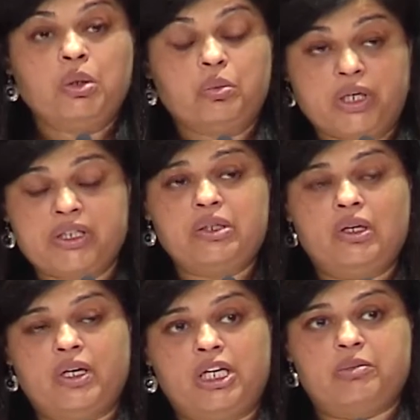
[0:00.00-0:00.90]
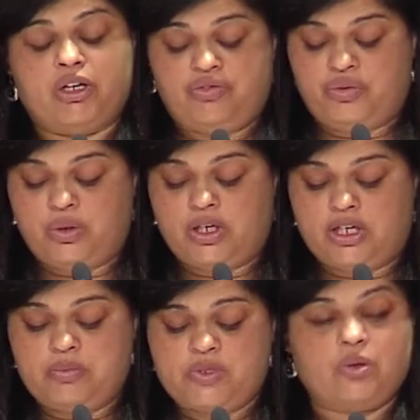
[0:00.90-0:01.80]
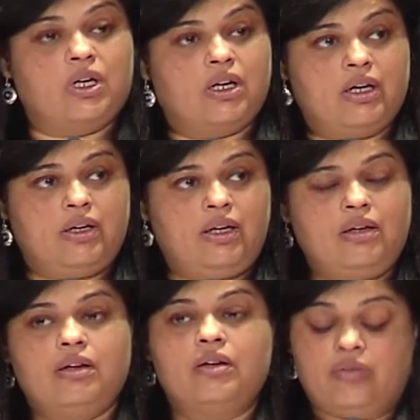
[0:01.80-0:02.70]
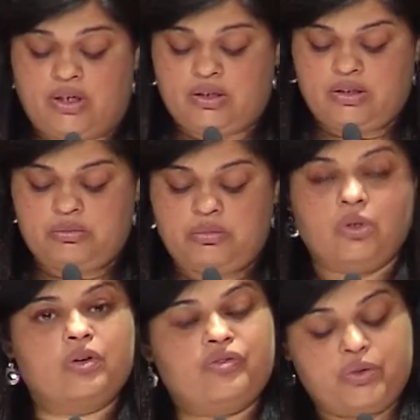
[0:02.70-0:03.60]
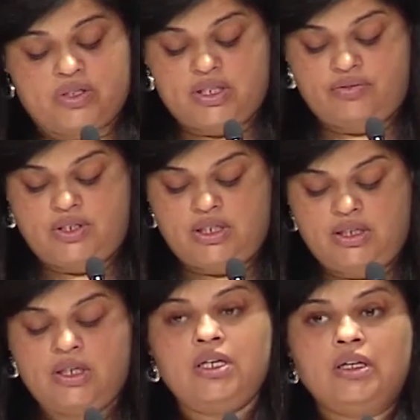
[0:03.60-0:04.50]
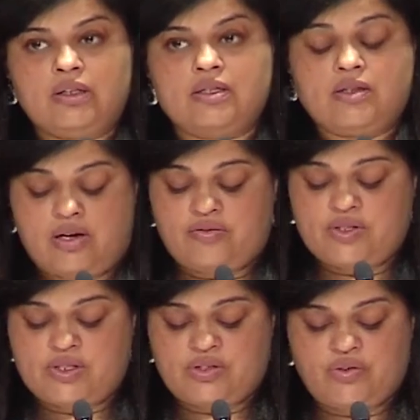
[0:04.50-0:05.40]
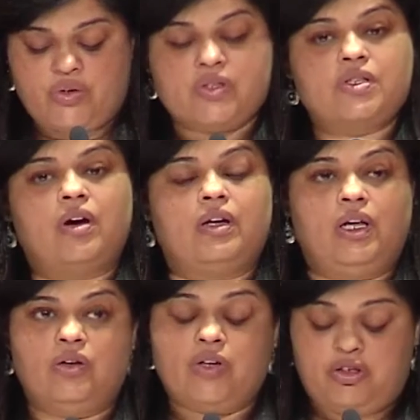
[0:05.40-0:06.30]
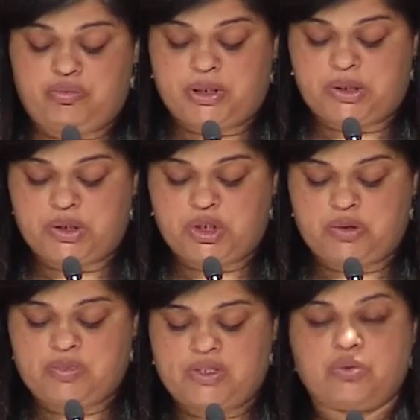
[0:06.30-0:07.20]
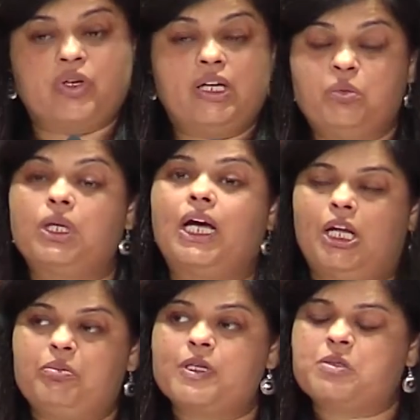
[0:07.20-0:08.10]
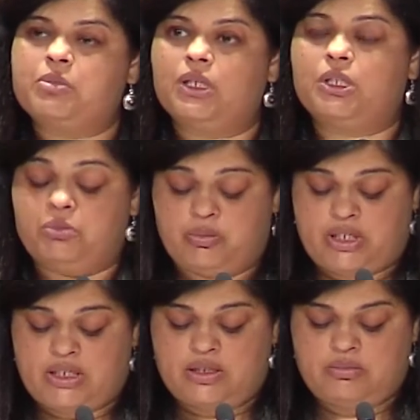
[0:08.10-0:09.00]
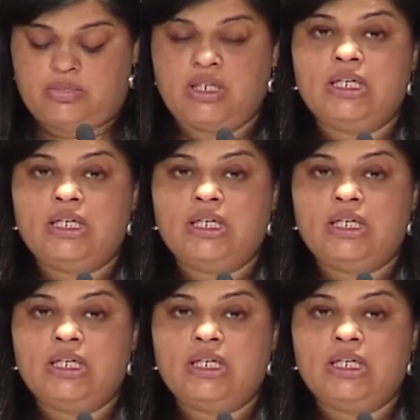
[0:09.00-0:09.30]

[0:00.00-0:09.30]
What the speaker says: Whether you're learning about food hubs or gardening, curriculum, or food safety, this conference is focused on innovative partnerships, really will help us build the momentum